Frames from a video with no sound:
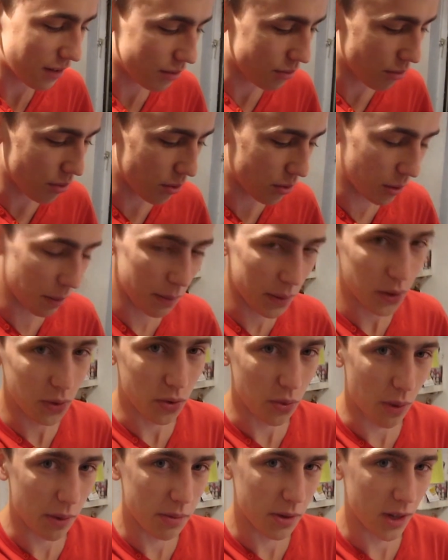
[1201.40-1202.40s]
through
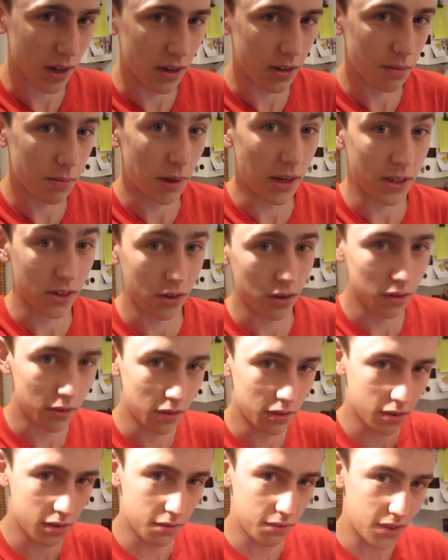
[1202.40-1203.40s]
computer websites based
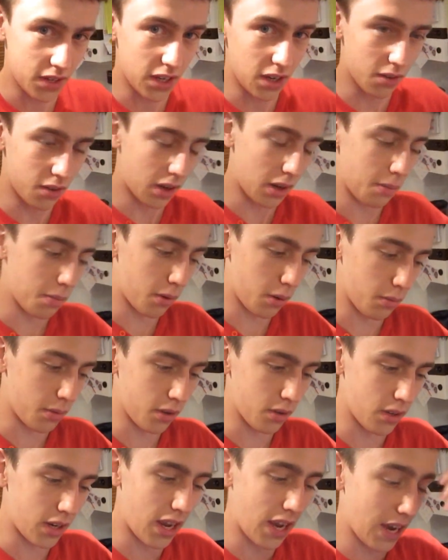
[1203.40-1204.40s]
on the video that I put up
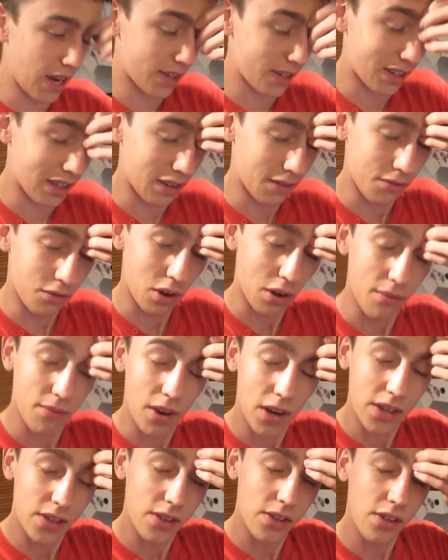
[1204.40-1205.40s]
the other day asking for
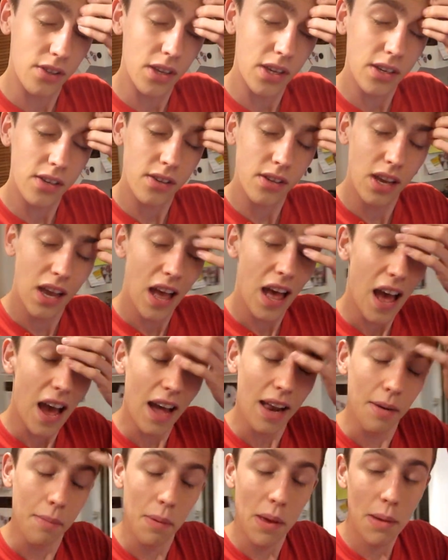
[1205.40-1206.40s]
advice and things,
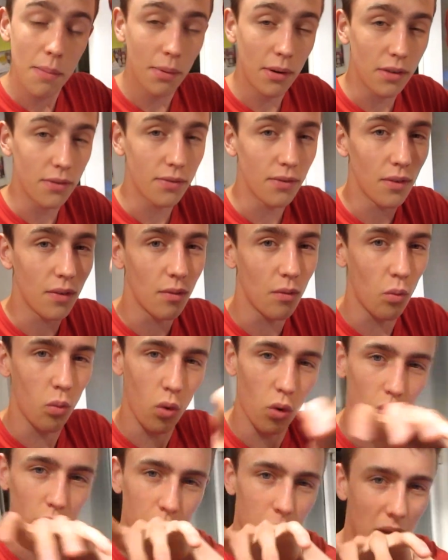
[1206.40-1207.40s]
and people have
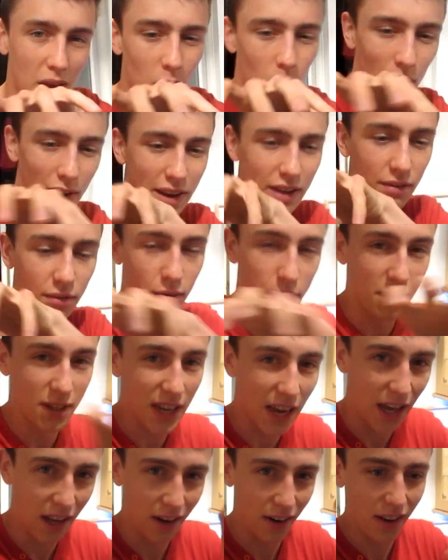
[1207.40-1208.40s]
warned me away from
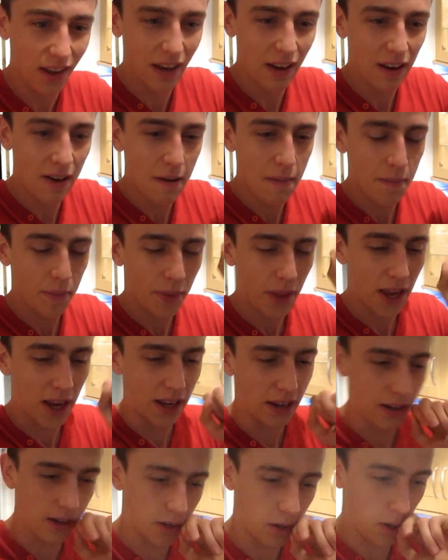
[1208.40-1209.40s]
Dell.
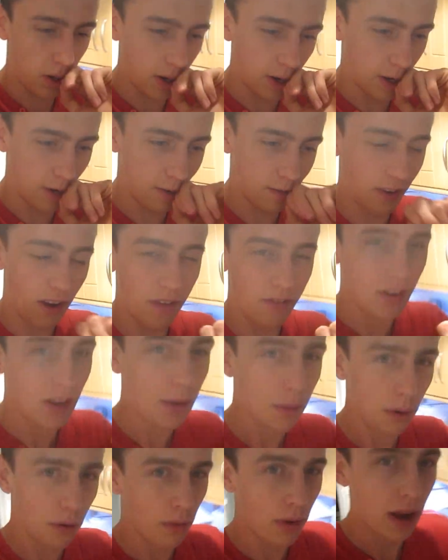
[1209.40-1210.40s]
And I've
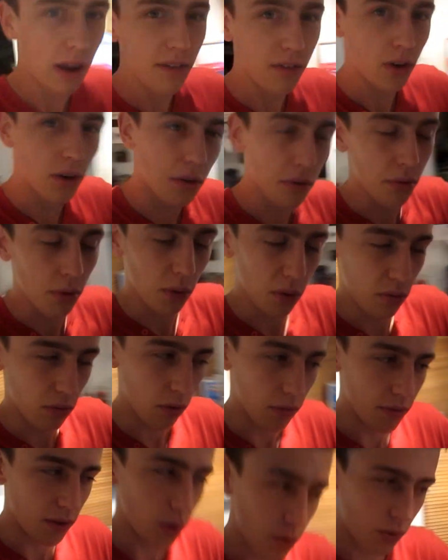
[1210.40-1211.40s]
now agree, I've gone through with the
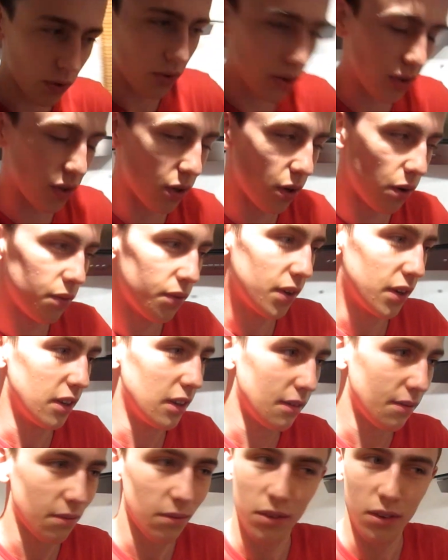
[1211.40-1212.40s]
reviews and stuff, and
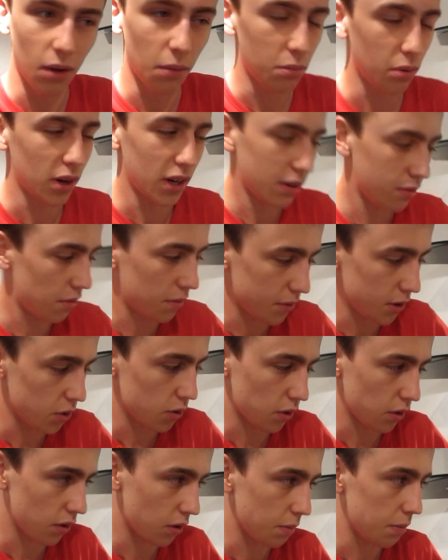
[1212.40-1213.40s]
they're not brilliant
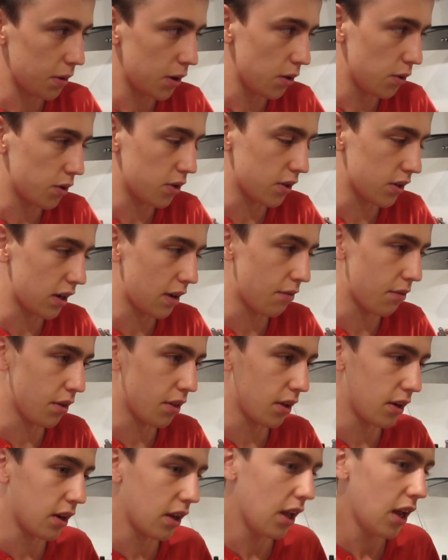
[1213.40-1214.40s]
reviews on the computers and
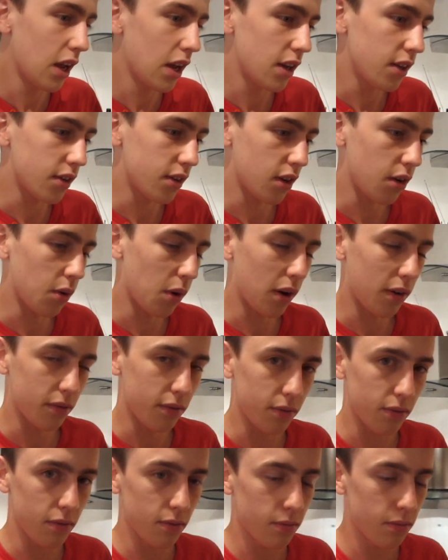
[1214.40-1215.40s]
everything. So
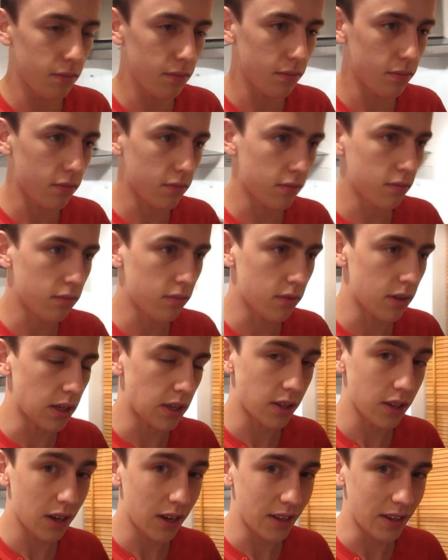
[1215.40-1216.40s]
I've
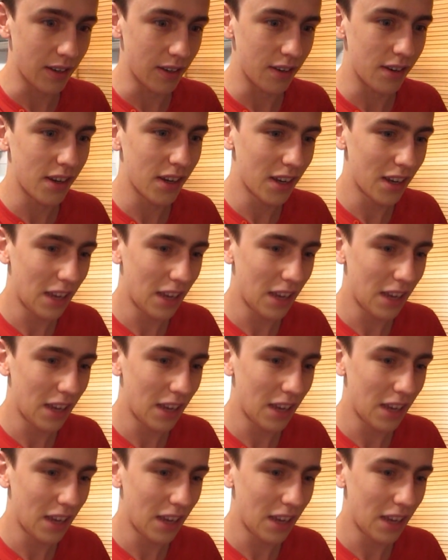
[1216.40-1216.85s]
decided